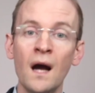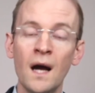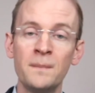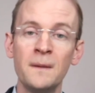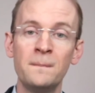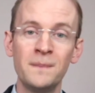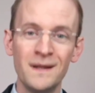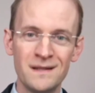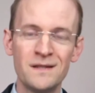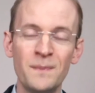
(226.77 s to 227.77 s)
I'd be
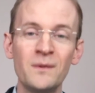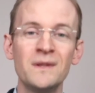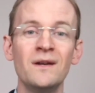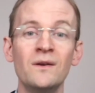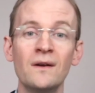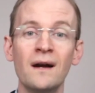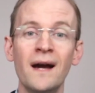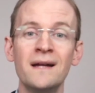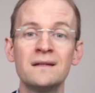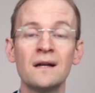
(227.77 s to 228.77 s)
pleased to speak with you,
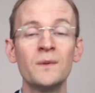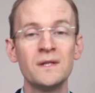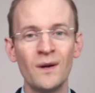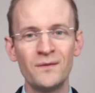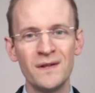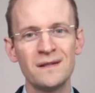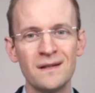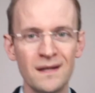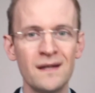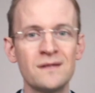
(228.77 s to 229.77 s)
and I wish you every
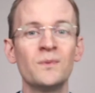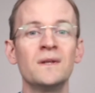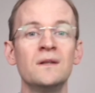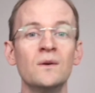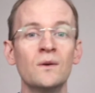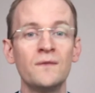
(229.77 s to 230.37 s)
success with your